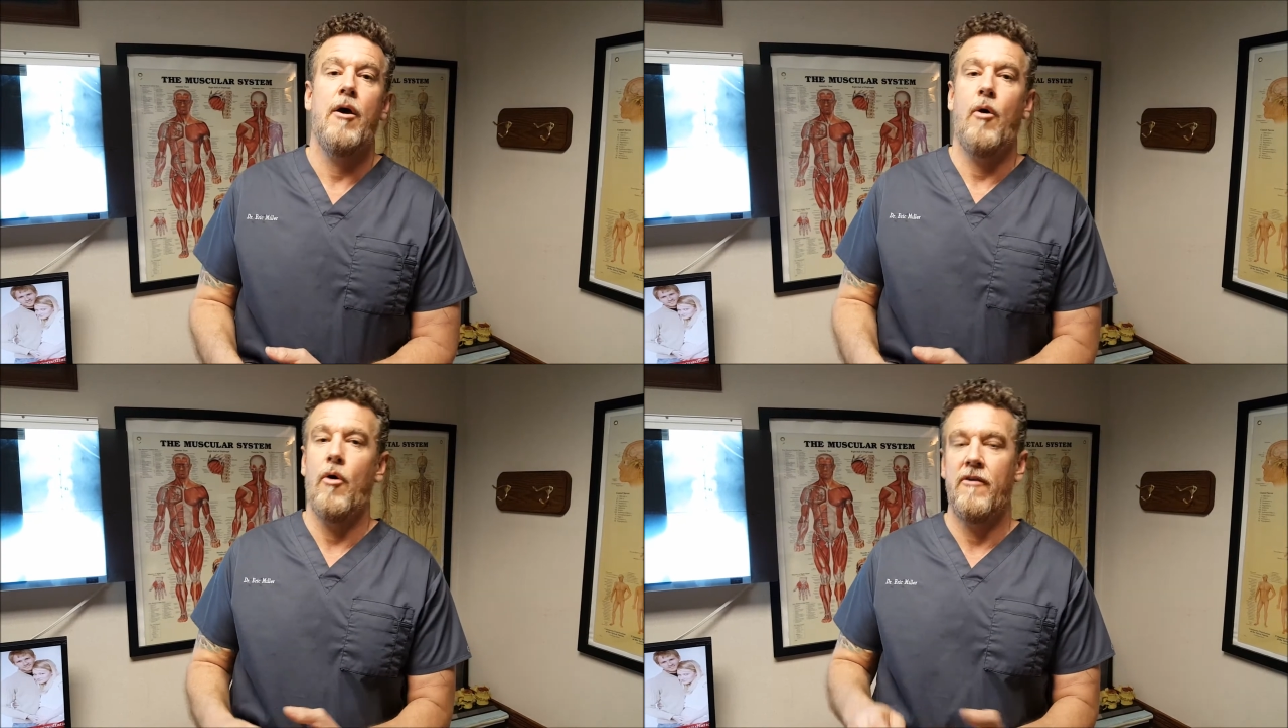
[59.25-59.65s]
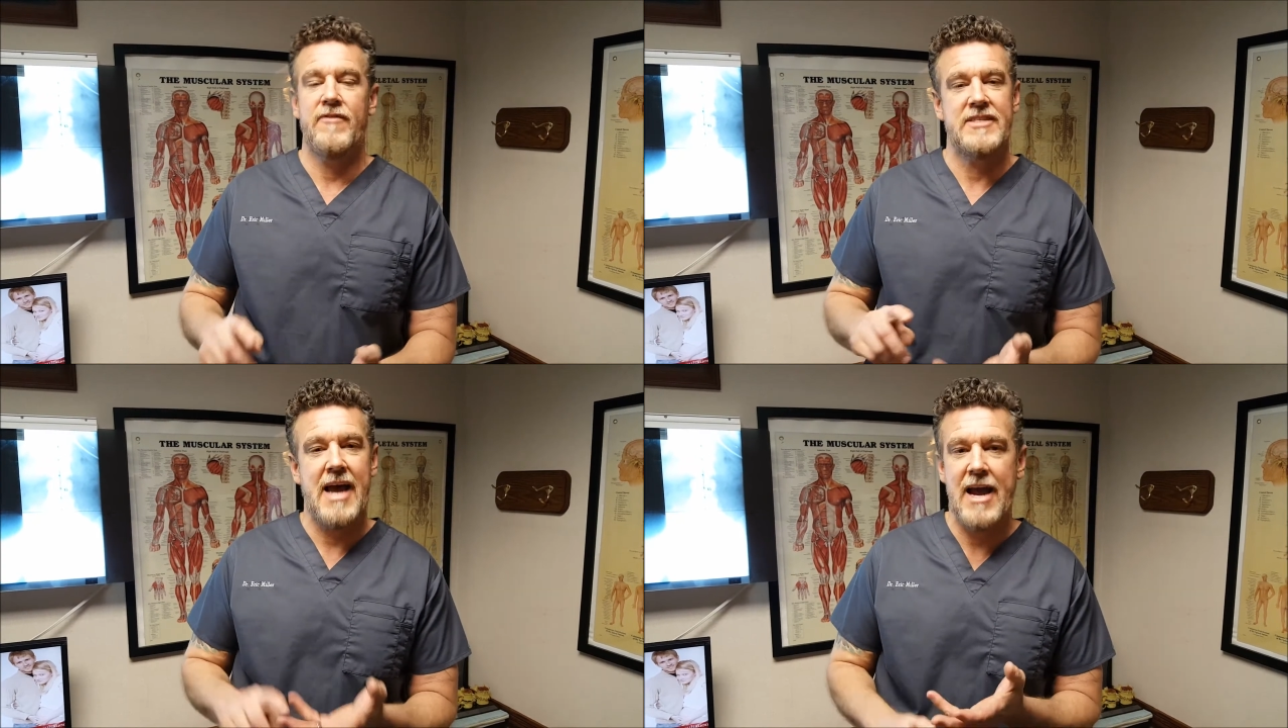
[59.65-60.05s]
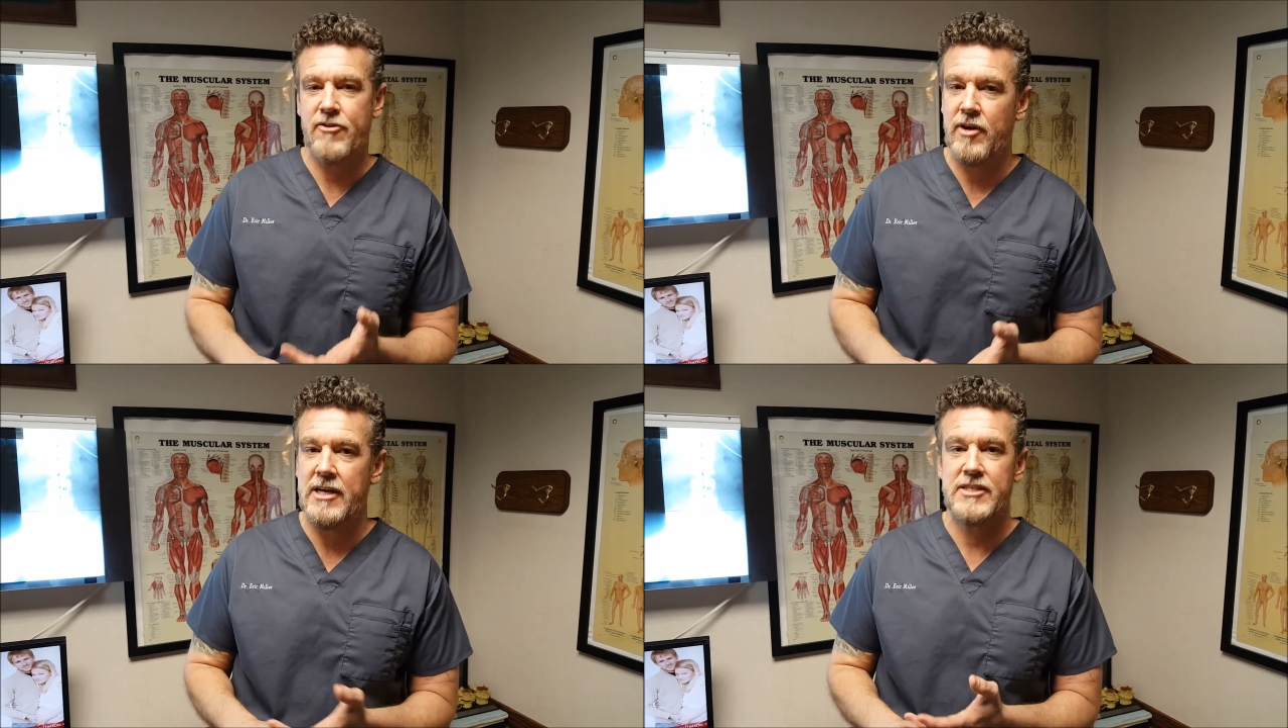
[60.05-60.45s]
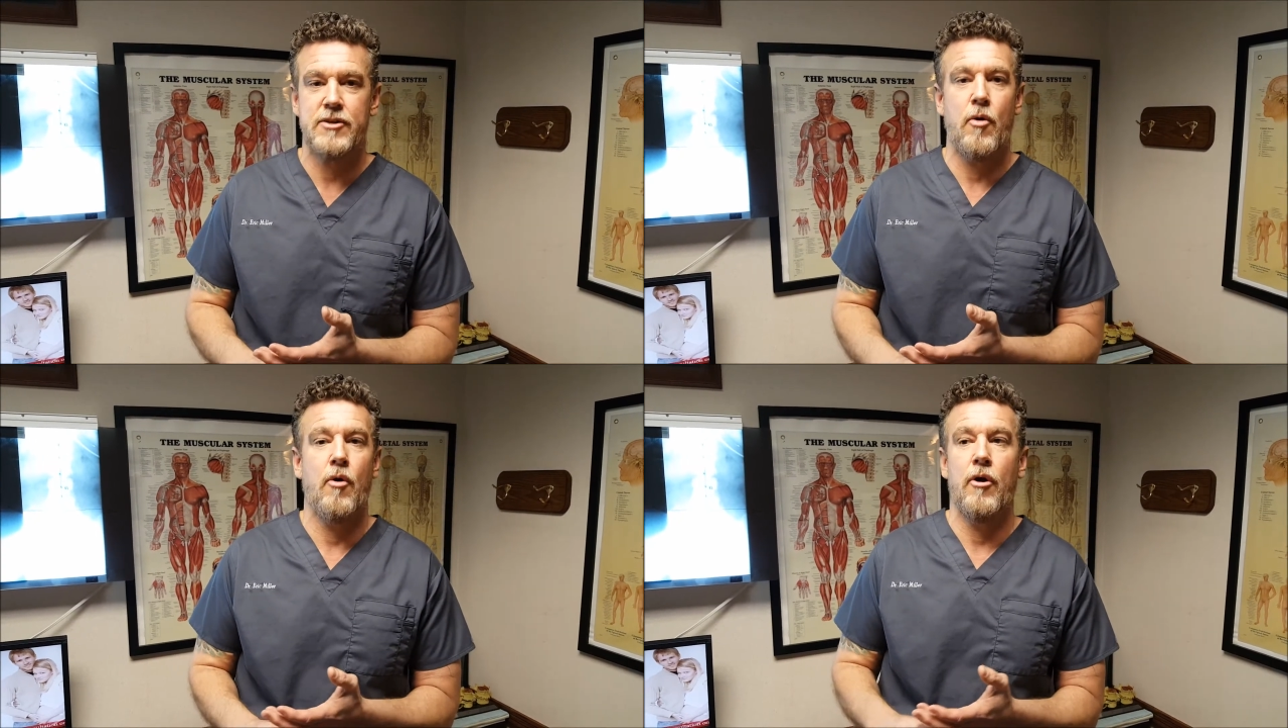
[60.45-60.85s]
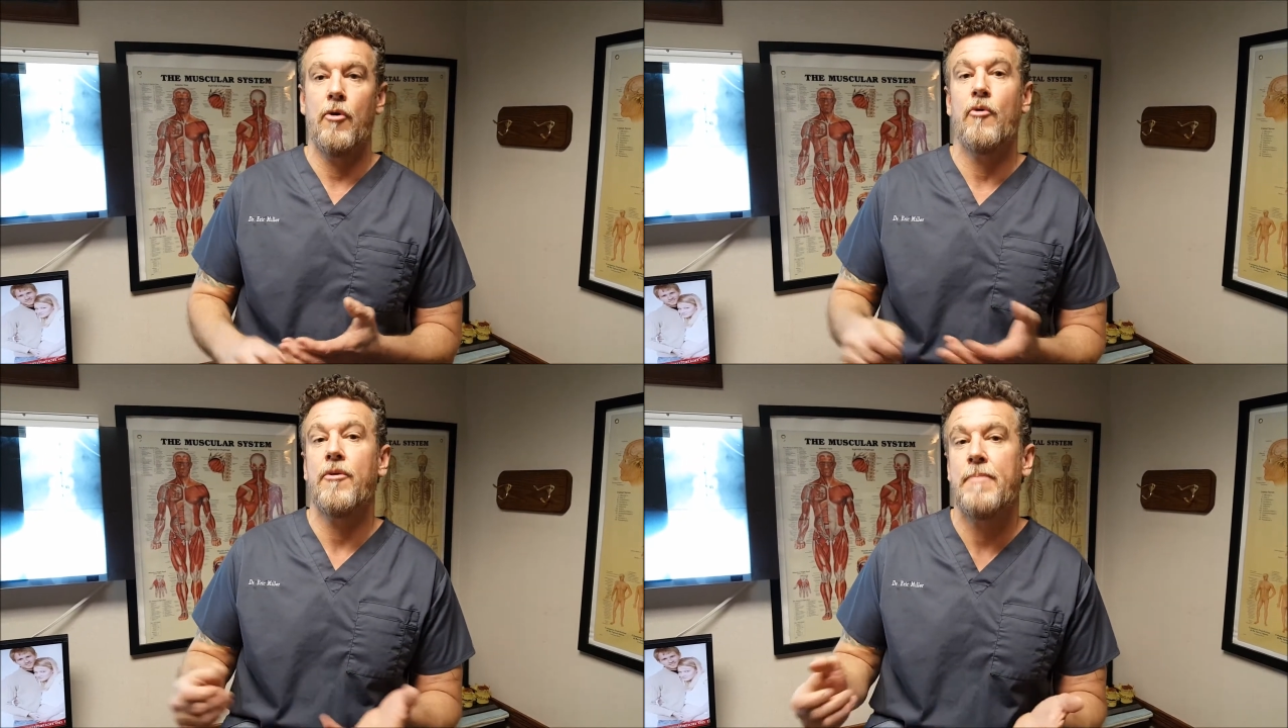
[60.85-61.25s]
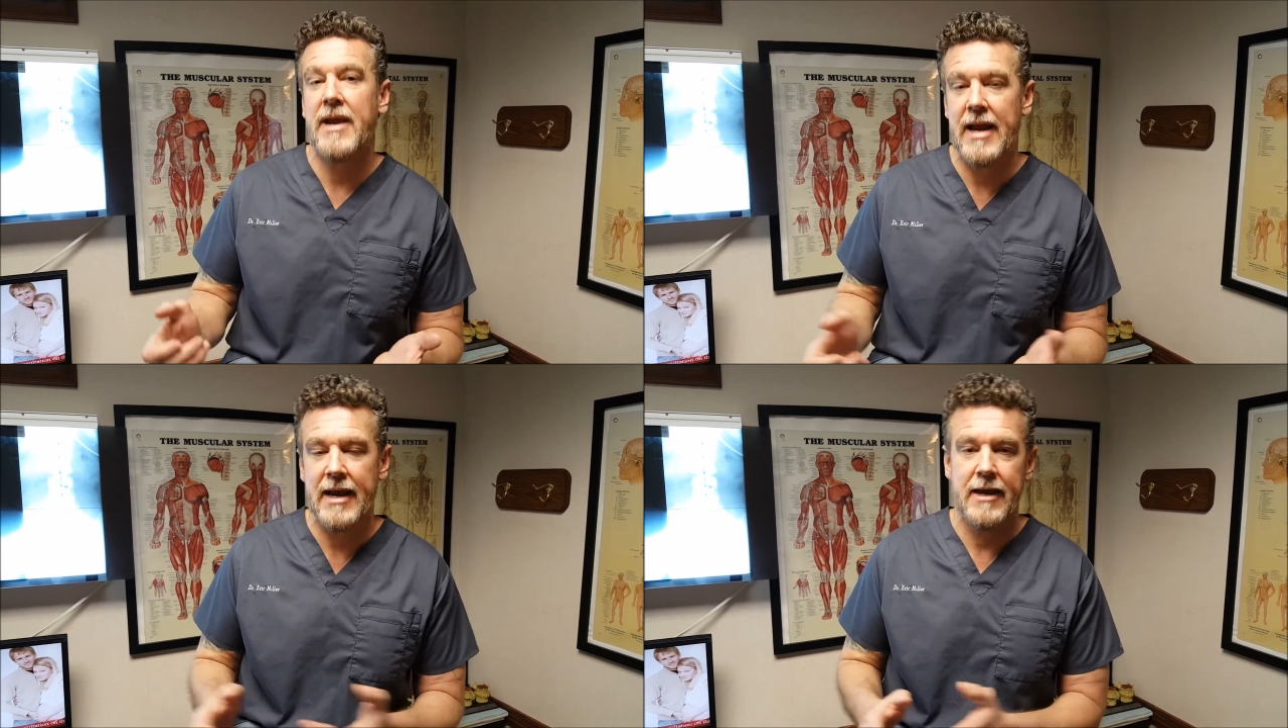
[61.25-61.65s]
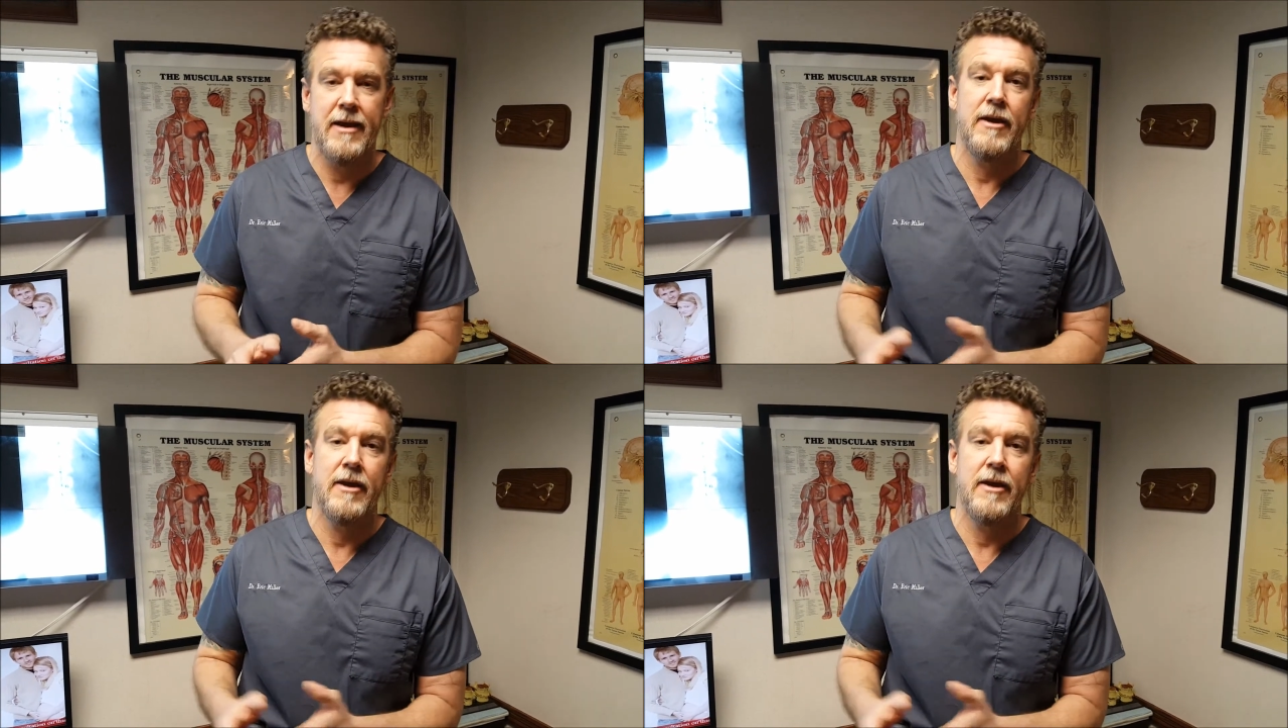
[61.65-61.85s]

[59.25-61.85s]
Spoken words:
or a physiatrist or an orthopedic